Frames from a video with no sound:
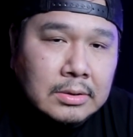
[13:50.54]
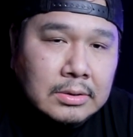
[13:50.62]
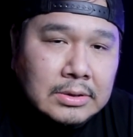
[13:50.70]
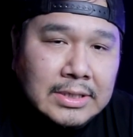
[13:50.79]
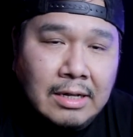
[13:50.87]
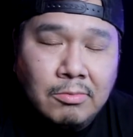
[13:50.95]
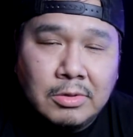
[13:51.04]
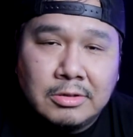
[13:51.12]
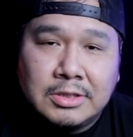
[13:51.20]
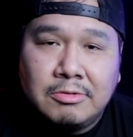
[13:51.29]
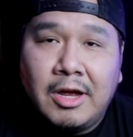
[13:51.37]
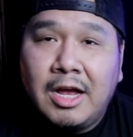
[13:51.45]
tell him what
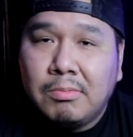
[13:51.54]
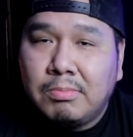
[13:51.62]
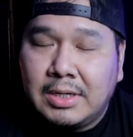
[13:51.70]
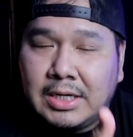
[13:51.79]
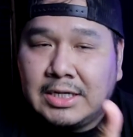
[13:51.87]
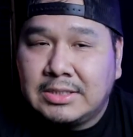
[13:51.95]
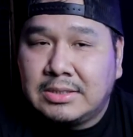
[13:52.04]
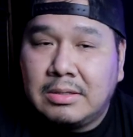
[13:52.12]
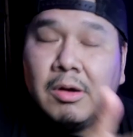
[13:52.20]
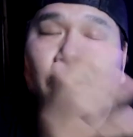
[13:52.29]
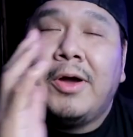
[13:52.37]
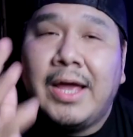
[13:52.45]
was wrong because,
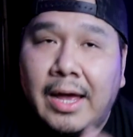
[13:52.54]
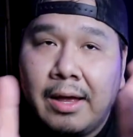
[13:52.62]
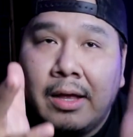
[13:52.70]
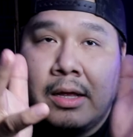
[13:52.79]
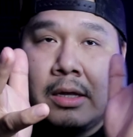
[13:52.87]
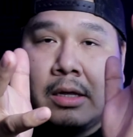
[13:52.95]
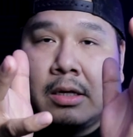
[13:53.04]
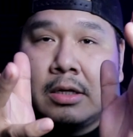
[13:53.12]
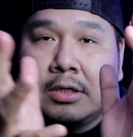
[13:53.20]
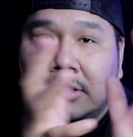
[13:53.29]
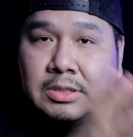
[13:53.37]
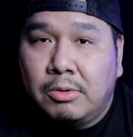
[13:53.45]

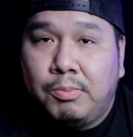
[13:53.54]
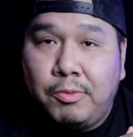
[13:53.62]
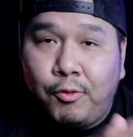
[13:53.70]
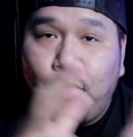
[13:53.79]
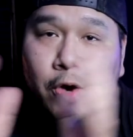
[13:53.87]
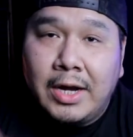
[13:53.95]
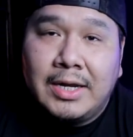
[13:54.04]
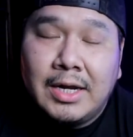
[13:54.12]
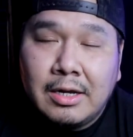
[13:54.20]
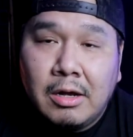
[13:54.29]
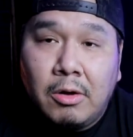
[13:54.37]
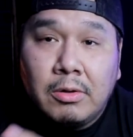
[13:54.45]
so before I
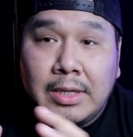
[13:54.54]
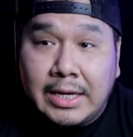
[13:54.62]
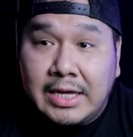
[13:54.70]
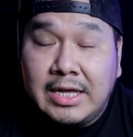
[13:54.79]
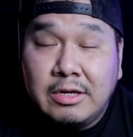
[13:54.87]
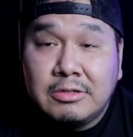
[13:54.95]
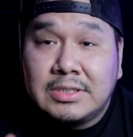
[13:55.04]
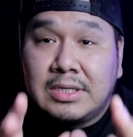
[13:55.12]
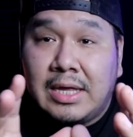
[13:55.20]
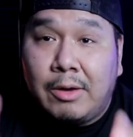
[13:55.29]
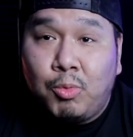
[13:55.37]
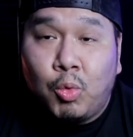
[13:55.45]
did go, like, he was
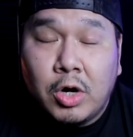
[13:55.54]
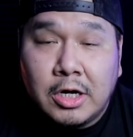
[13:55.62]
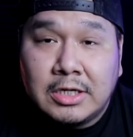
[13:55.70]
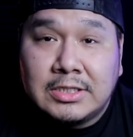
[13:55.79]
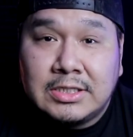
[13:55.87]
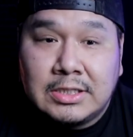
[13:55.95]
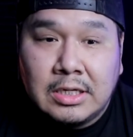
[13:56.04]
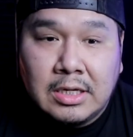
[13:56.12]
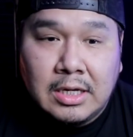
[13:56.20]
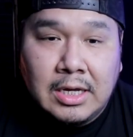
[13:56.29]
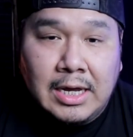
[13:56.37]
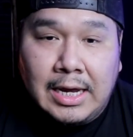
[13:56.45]
like worse
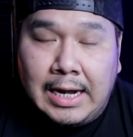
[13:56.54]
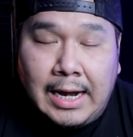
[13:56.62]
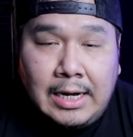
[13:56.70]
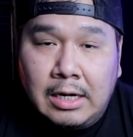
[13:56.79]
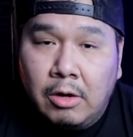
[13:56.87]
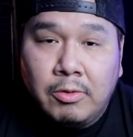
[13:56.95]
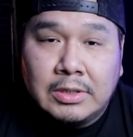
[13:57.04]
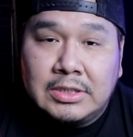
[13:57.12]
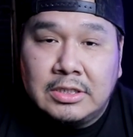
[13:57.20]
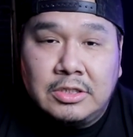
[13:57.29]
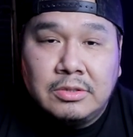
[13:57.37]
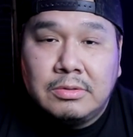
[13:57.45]
and I didn't know what to
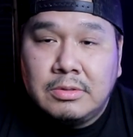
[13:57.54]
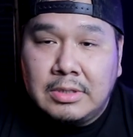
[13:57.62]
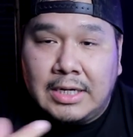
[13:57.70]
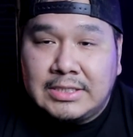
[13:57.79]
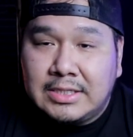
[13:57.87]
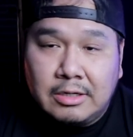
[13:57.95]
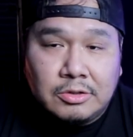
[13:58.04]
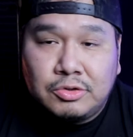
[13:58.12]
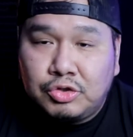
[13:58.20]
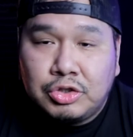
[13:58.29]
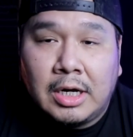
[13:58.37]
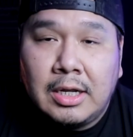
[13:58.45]
do. I started
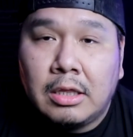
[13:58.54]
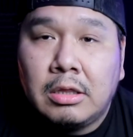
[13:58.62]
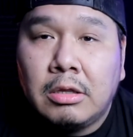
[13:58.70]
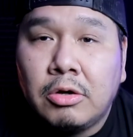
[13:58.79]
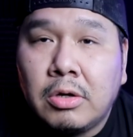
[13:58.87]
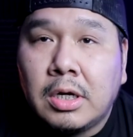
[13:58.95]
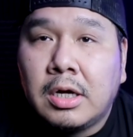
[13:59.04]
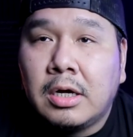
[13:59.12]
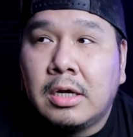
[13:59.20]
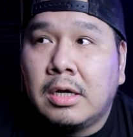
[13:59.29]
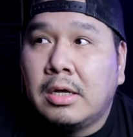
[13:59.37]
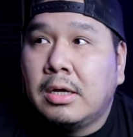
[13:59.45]
trying to look,
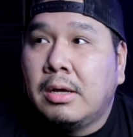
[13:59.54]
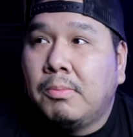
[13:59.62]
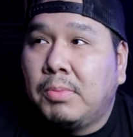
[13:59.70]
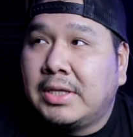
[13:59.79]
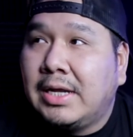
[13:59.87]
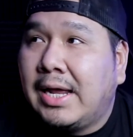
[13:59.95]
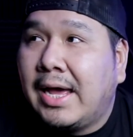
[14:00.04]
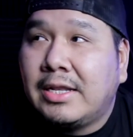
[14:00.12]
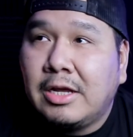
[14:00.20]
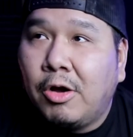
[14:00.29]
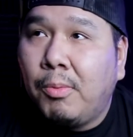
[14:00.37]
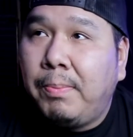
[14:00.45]
but then I had
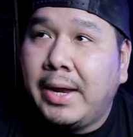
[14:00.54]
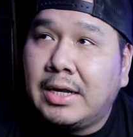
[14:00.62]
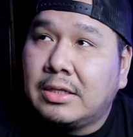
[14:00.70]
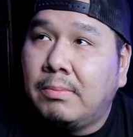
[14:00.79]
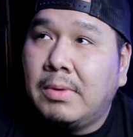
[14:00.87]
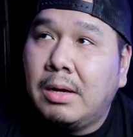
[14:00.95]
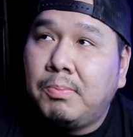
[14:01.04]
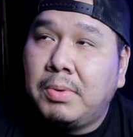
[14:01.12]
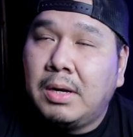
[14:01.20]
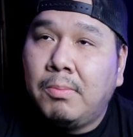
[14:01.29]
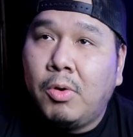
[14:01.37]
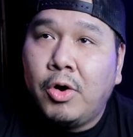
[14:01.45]
to go pick them up in
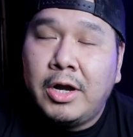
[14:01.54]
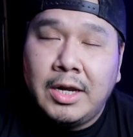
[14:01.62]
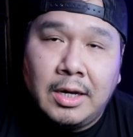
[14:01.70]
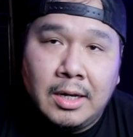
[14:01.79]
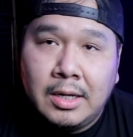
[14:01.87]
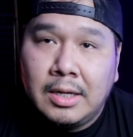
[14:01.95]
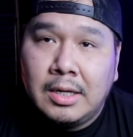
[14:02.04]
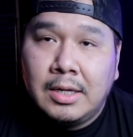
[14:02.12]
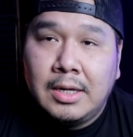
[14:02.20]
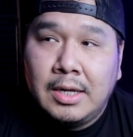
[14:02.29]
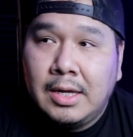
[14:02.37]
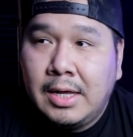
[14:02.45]
the morning
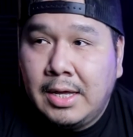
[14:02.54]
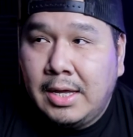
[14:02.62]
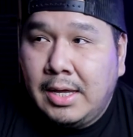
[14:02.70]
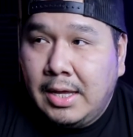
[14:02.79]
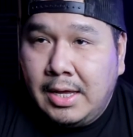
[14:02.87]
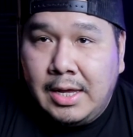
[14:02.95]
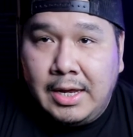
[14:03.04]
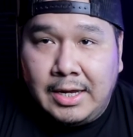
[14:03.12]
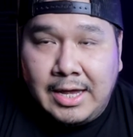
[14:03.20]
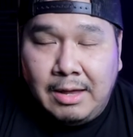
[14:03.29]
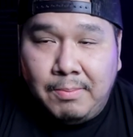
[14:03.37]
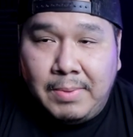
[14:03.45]
and came